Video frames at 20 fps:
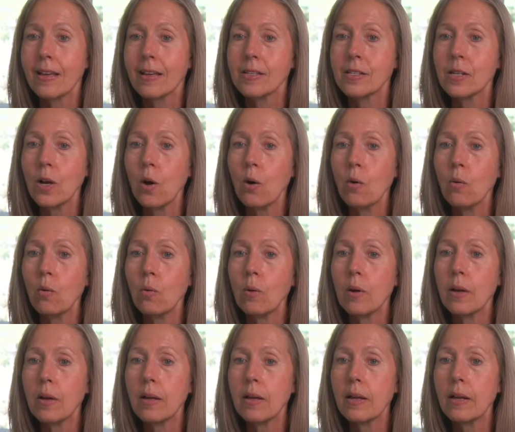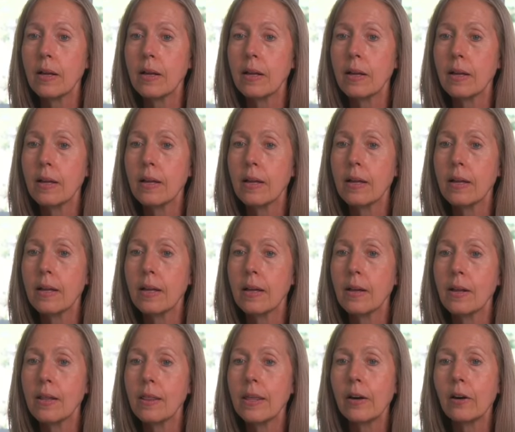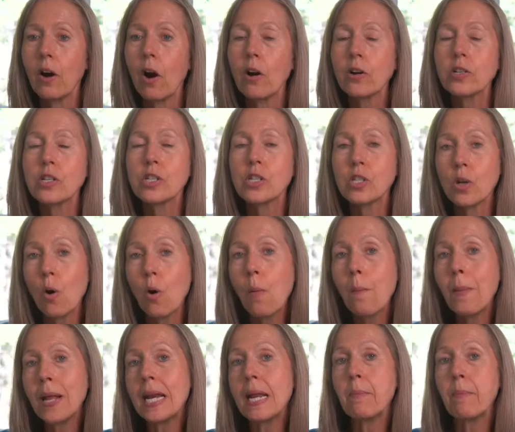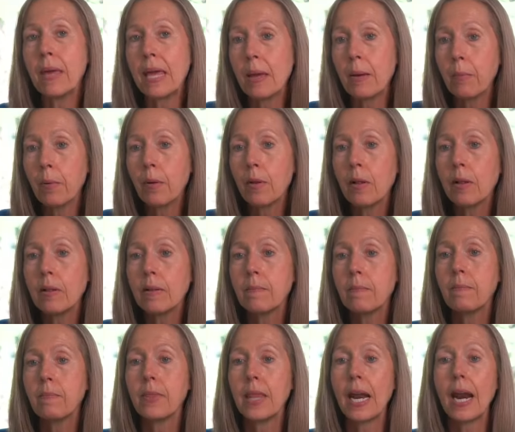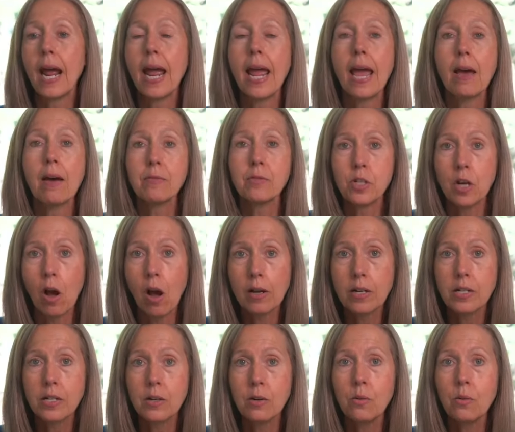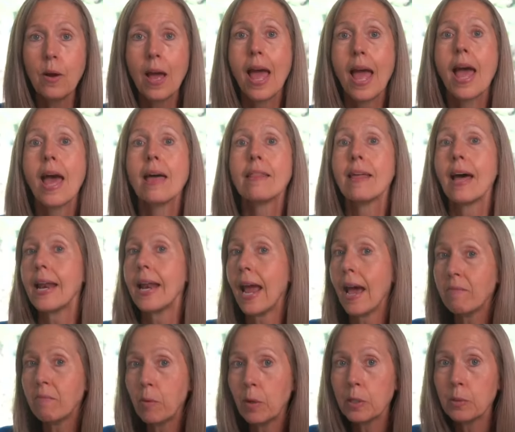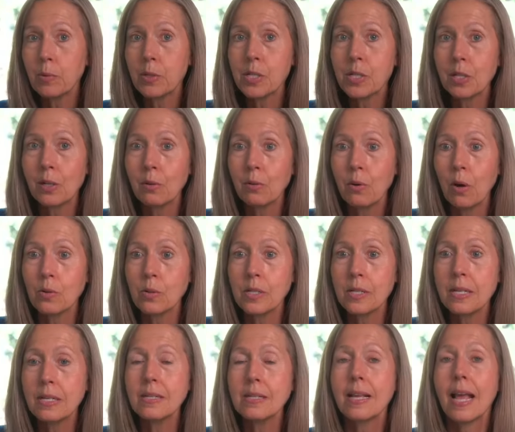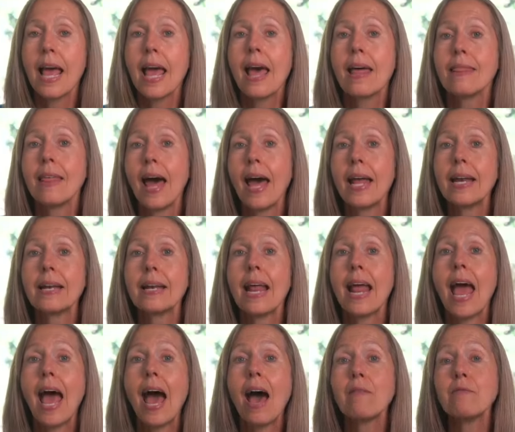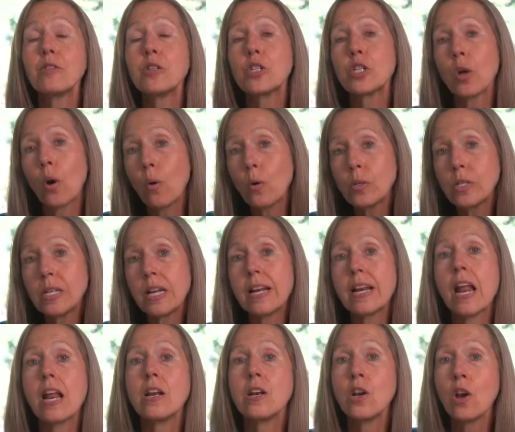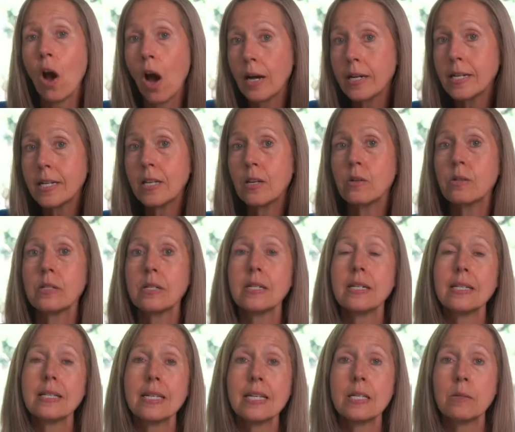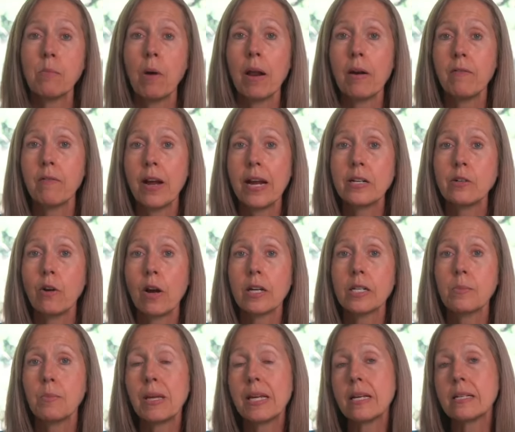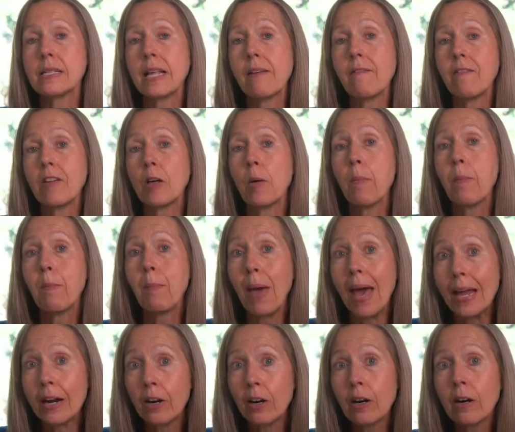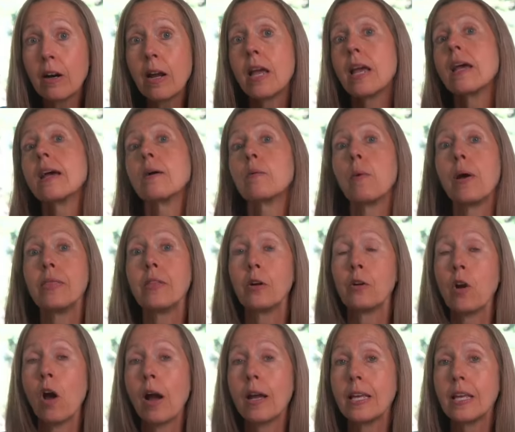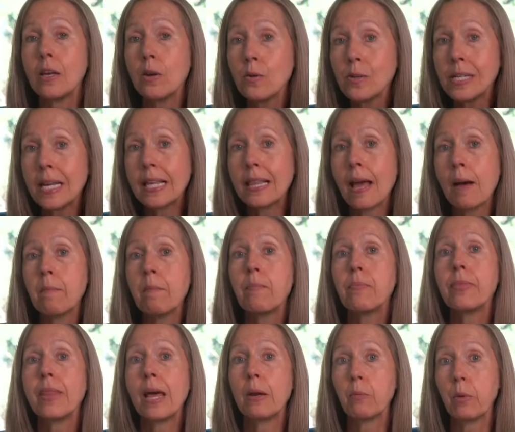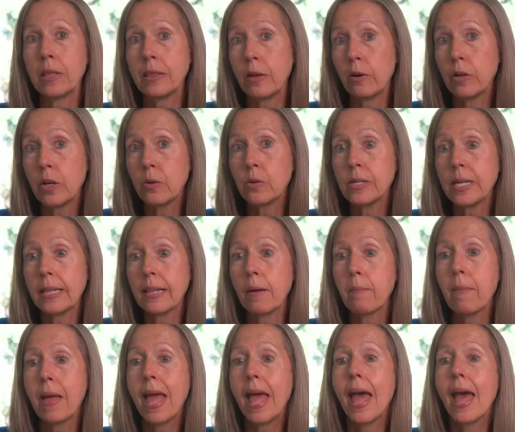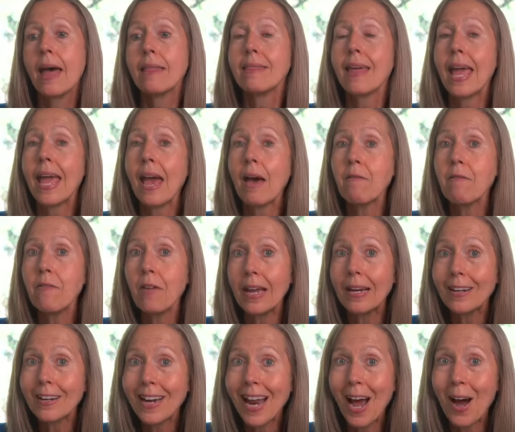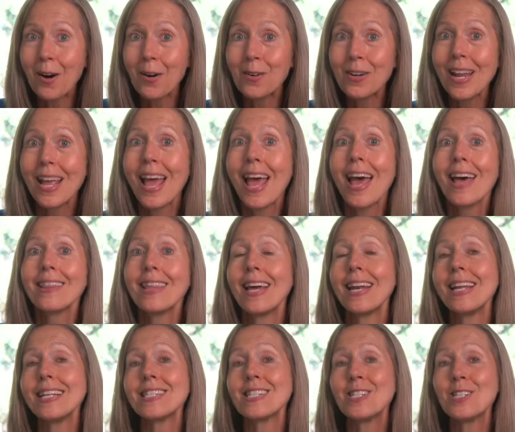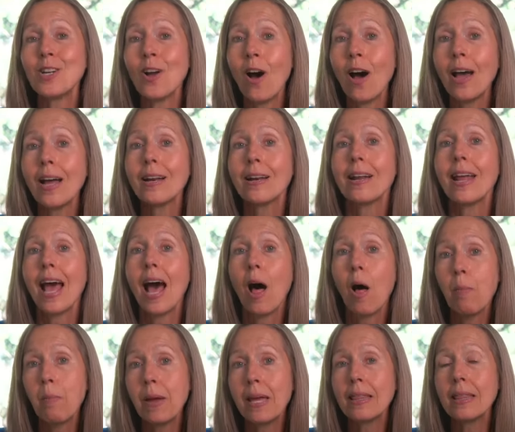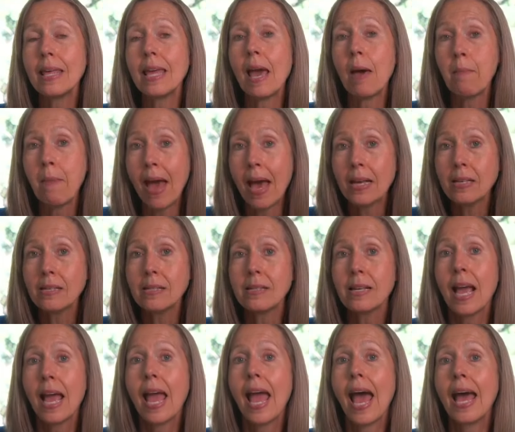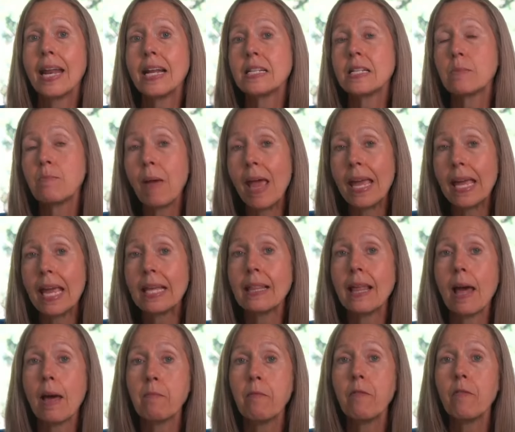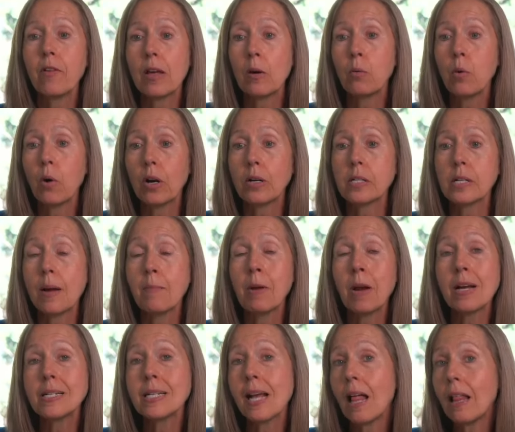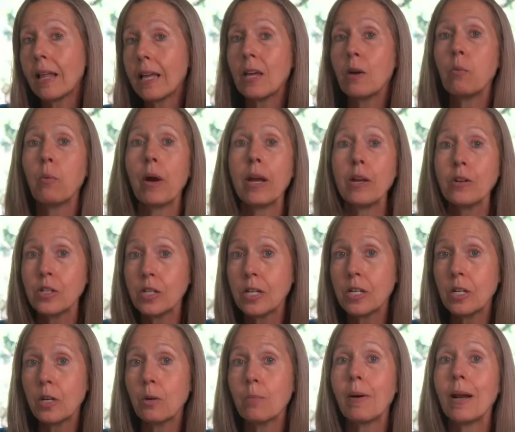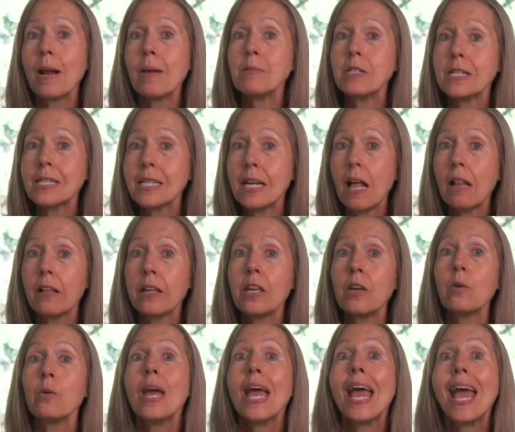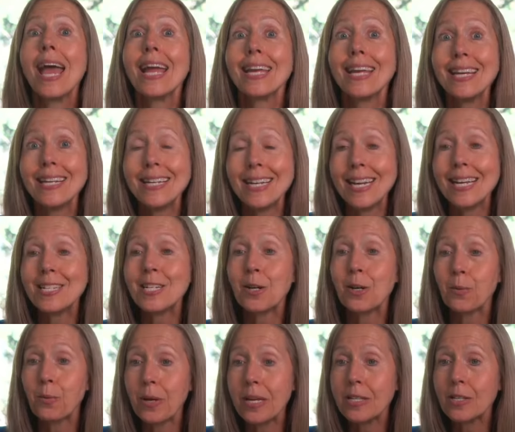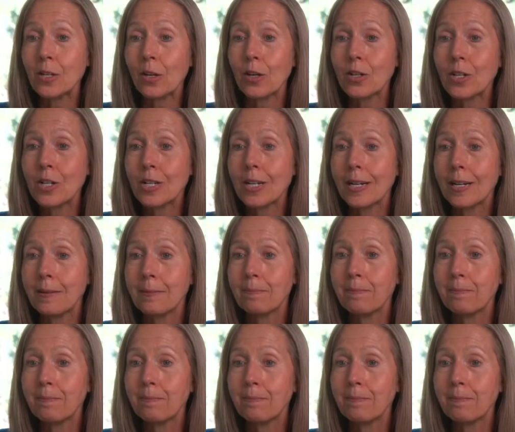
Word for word: So there are so many people that I have talked to that have multiple sclerosis that have chosen not to use the disease-modifying drugs because they feel better when they're not using them than when they're using them. They have figured out that it's not helping the MS and it's making them feel worse. I'm not telling you what you should do, but I'm just telling you, you need to research.